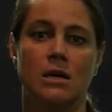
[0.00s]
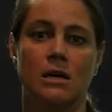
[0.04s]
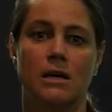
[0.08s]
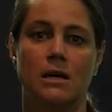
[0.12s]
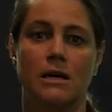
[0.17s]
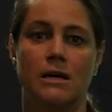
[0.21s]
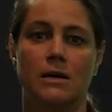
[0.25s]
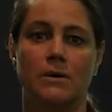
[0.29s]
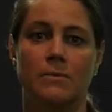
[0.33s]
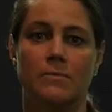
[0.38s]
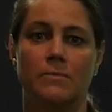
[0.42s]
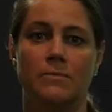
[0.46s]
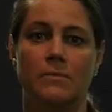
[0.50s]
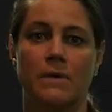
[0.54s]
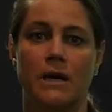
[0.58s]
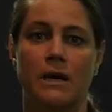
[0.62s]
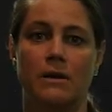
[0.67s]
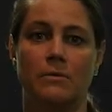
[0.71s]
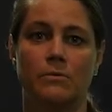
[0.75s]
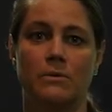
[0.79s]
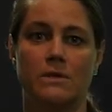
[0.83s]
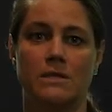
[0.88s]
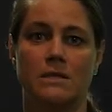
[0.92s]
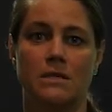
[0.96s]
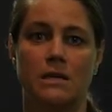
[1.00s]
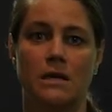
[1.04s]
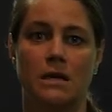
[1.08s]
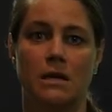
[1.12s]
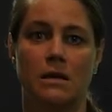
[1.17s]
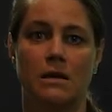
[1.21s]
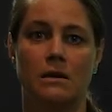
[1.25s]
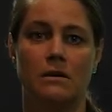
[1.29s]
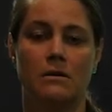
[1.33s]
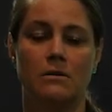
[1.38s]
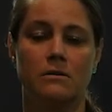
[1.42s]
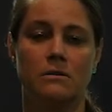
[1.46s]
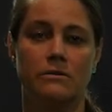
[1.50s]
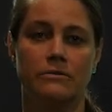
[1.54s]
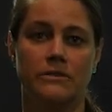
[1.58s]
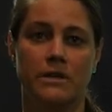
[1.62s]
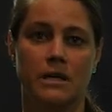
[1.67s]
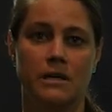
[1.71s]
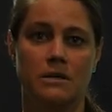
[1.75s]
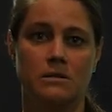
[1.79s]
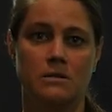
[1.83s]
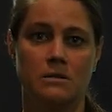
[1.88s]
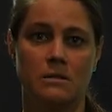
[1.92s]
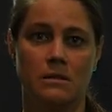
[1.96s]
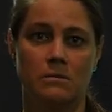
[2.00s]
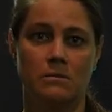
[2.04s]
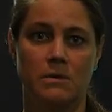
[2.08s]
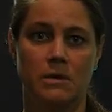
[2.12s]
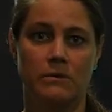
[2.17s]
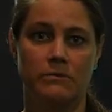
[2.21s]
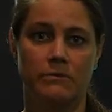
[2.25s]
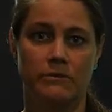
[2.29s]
And we're seeing a lot of taxonomic